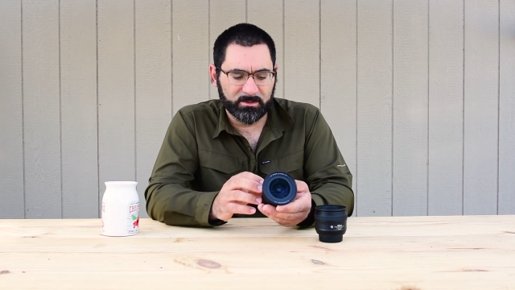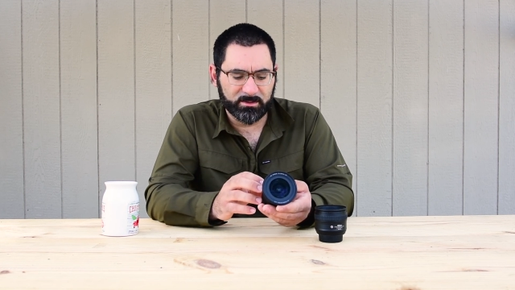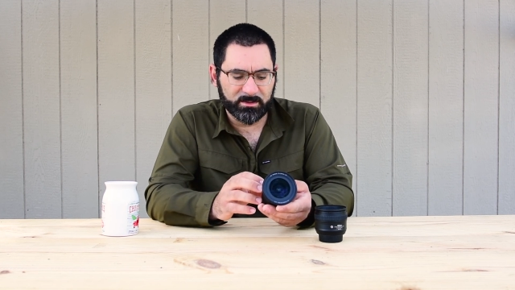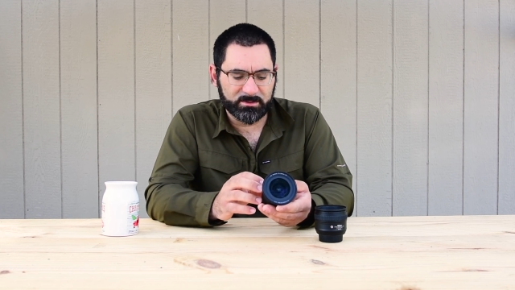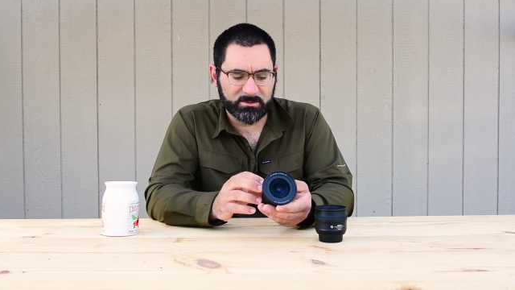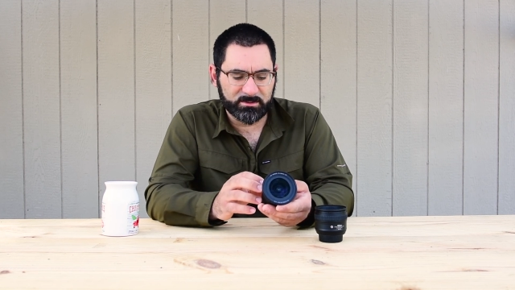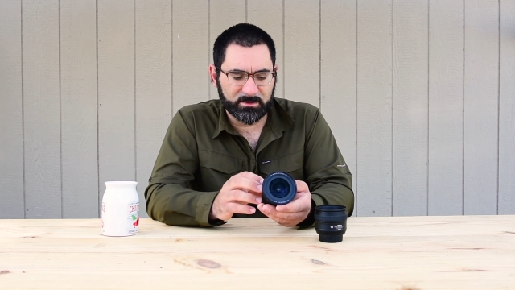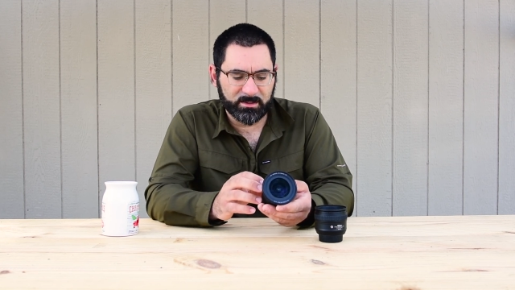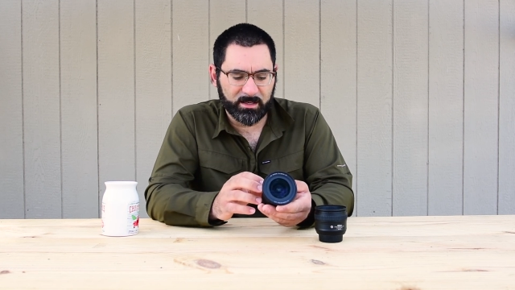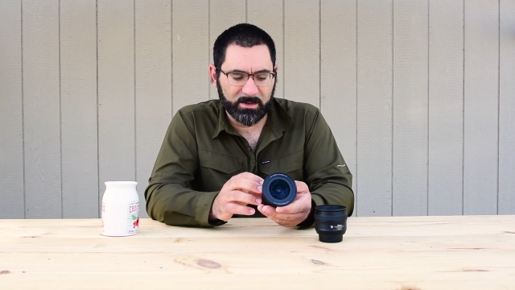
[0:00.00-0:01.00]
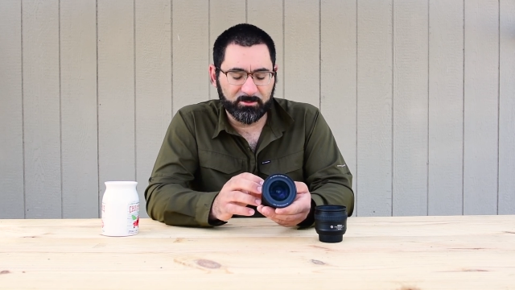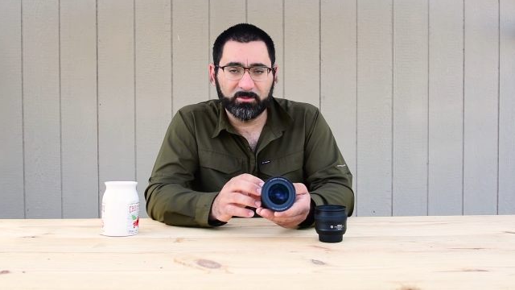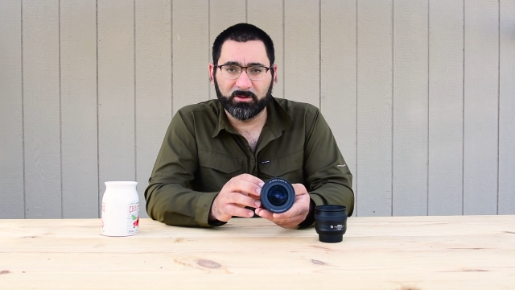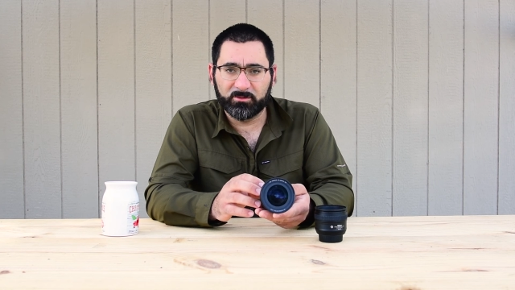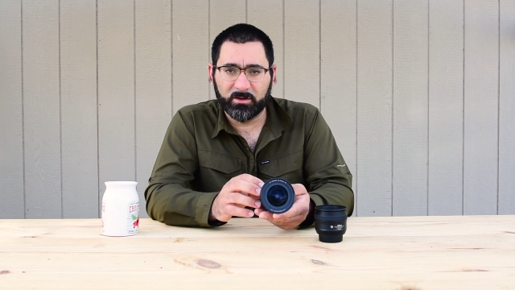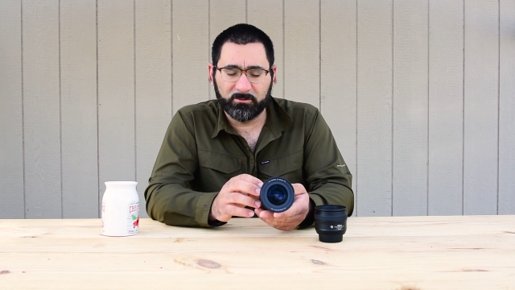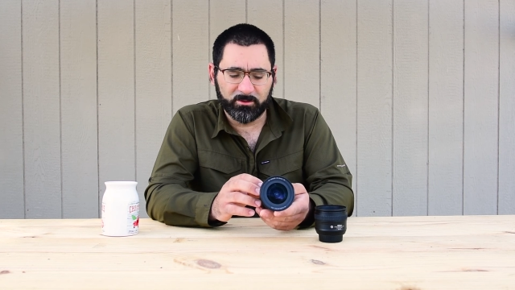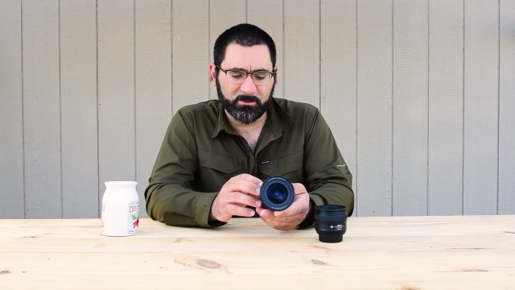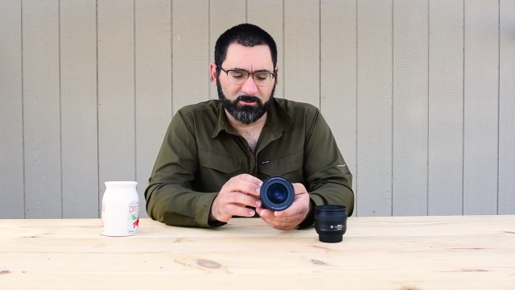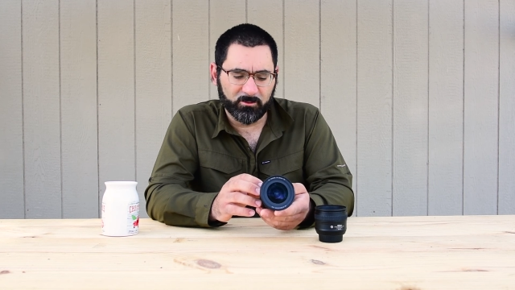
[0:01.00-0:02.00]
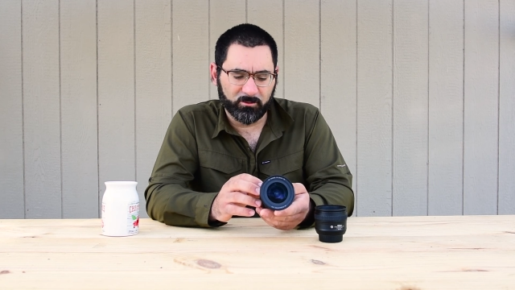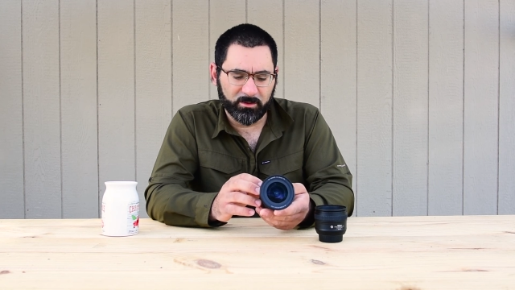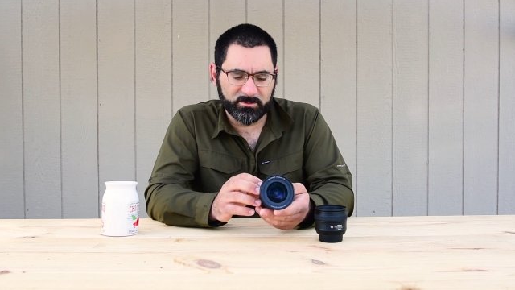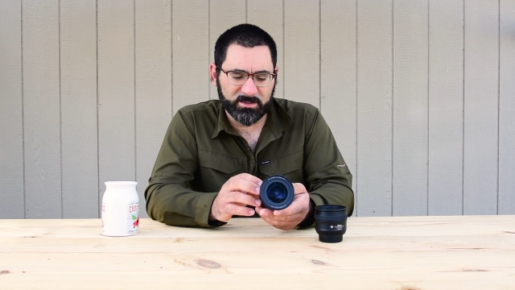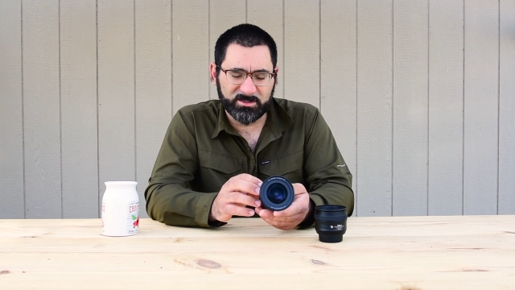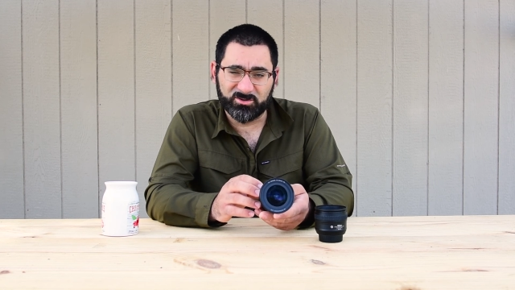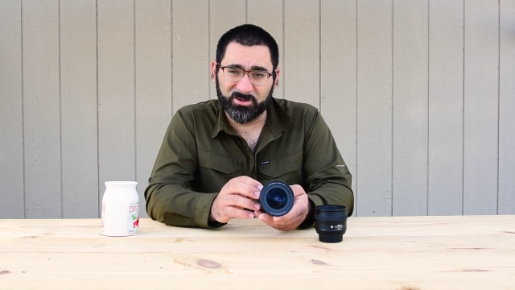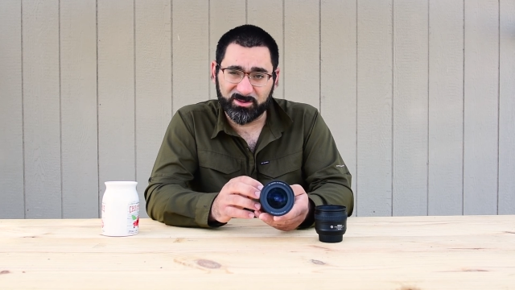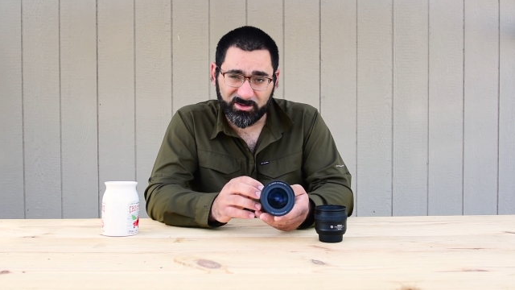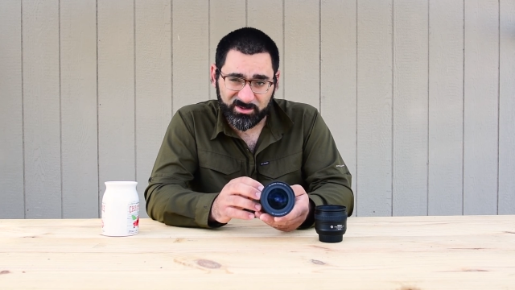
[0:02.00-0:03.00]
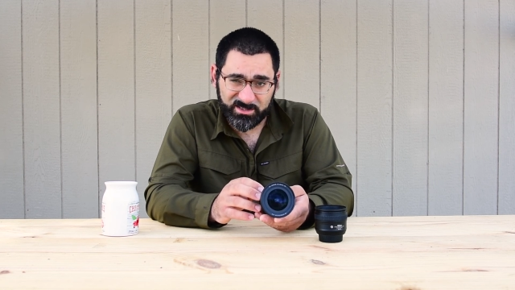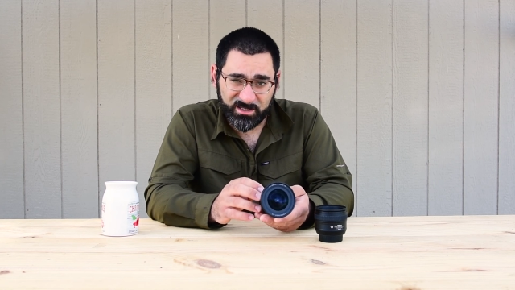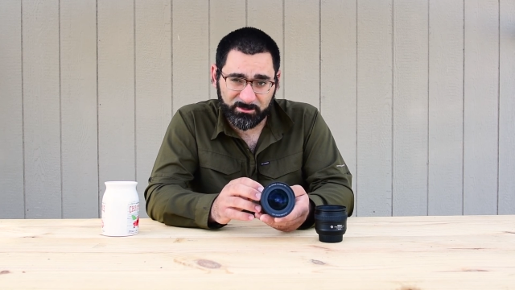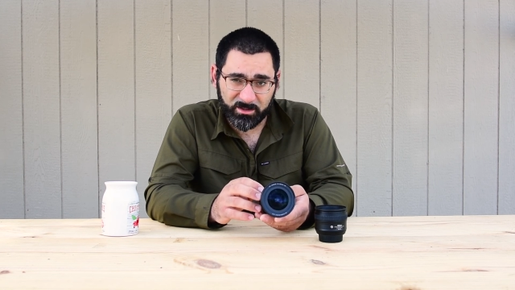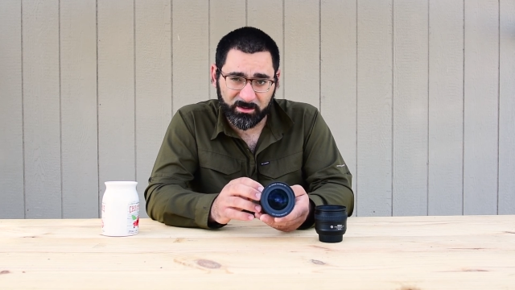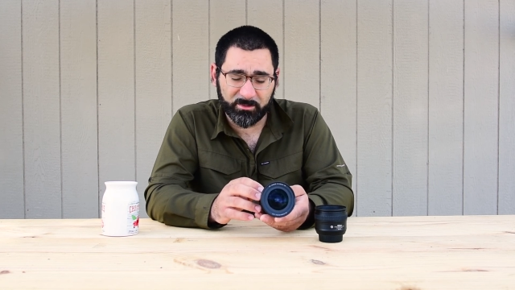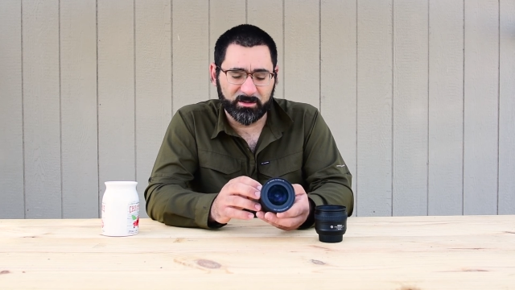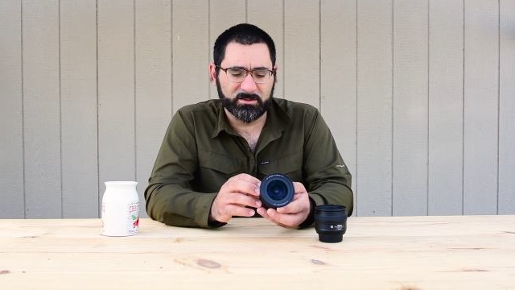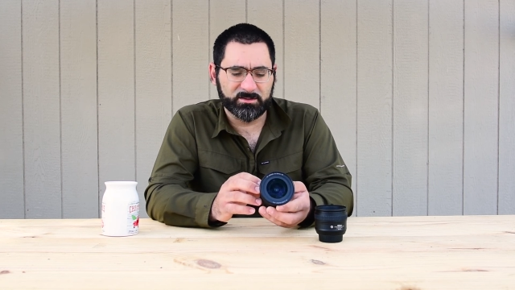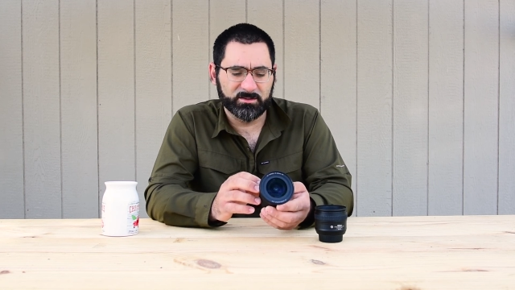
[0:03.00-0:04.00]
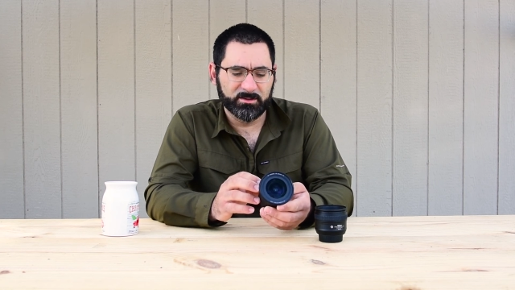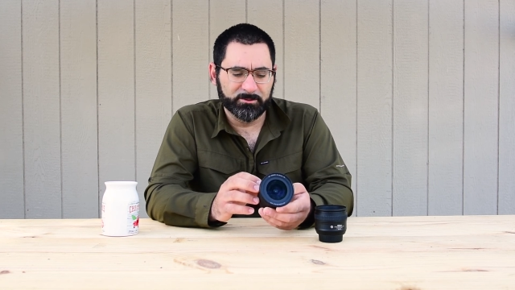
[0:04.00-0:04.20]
that's capable of covering the full frame sensor at 13 millimeters.